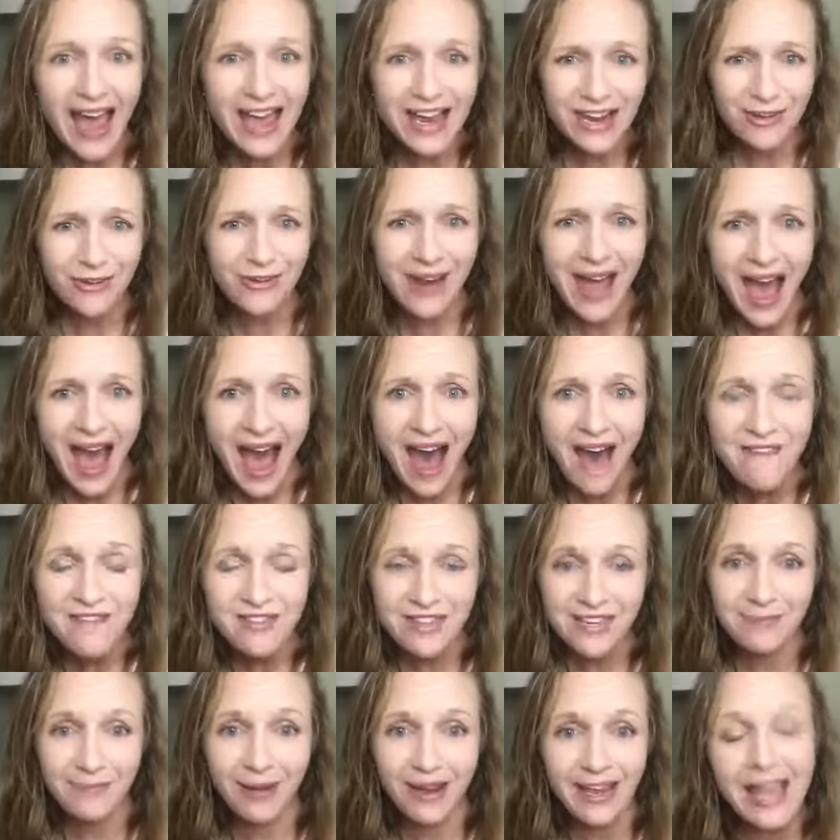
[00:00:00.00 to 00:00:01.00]
I don't have
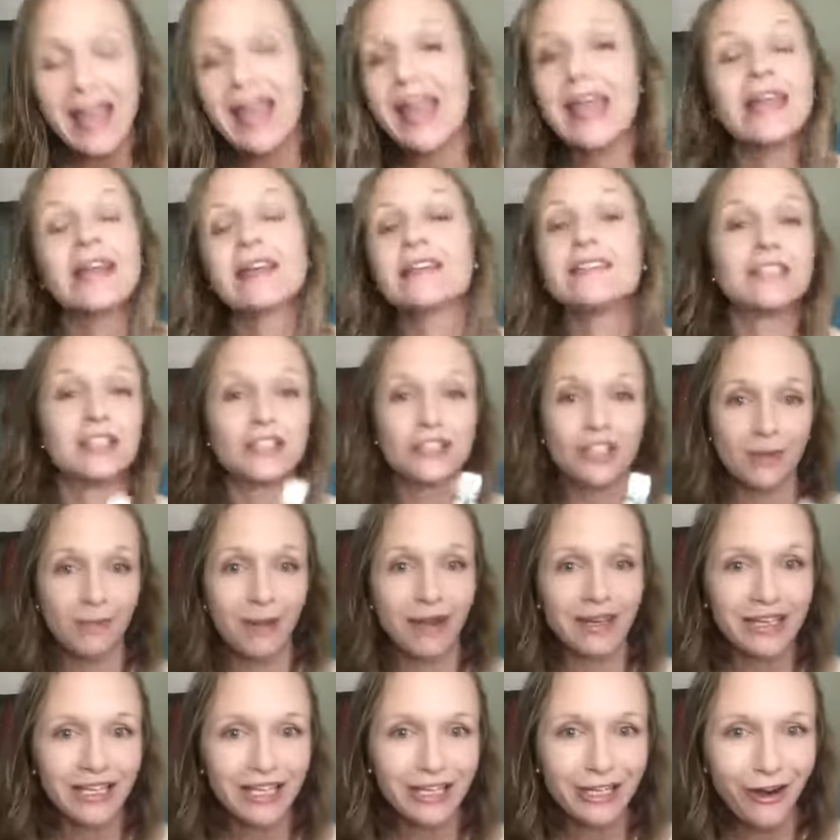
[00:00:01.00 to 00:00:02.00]
it in my hands. It's on
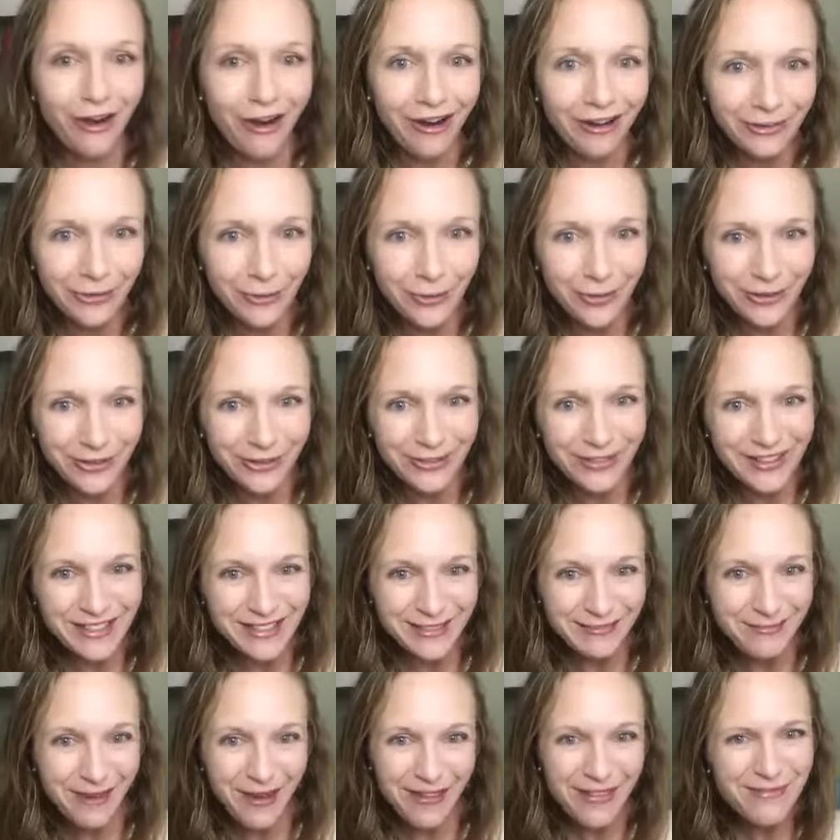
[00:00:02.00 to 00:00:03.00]
my ER order
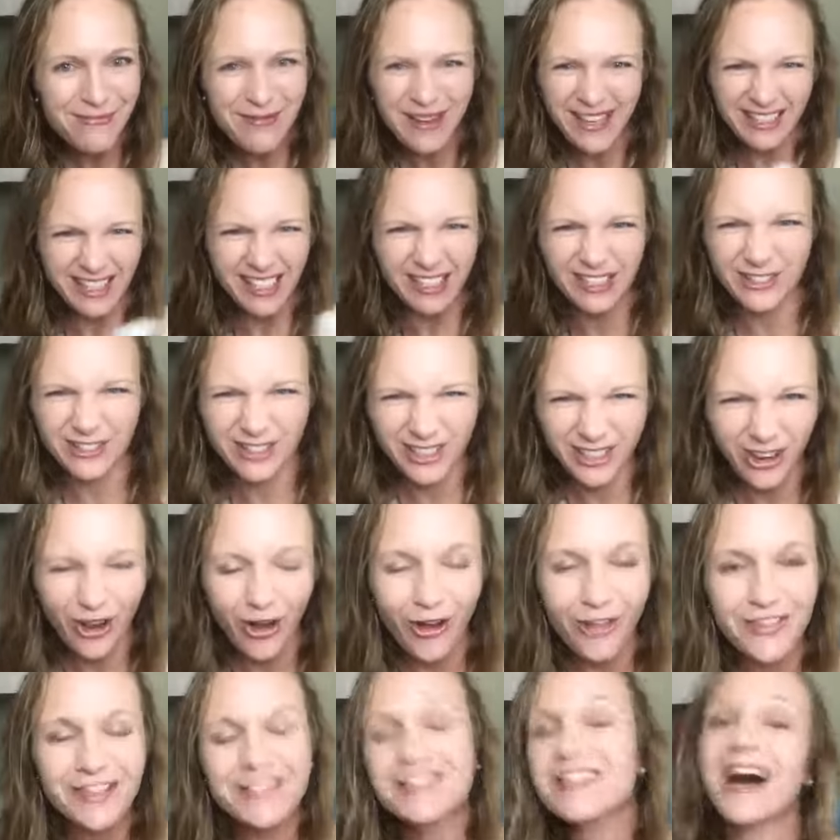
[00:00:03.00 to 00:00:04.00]
this month because I use it
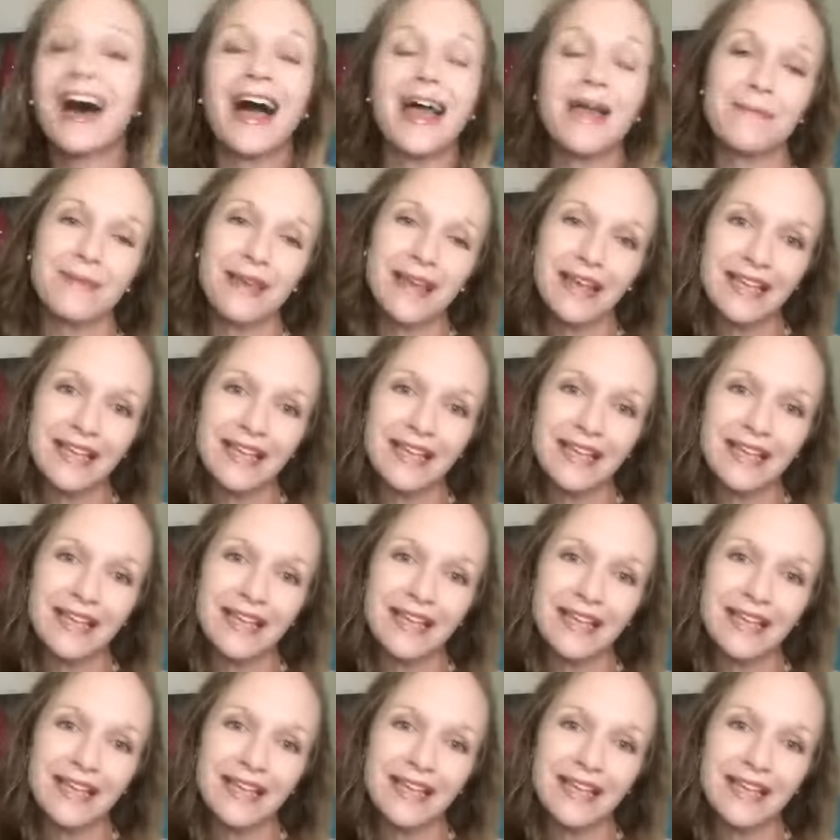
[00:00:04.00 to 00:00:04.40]
all the time.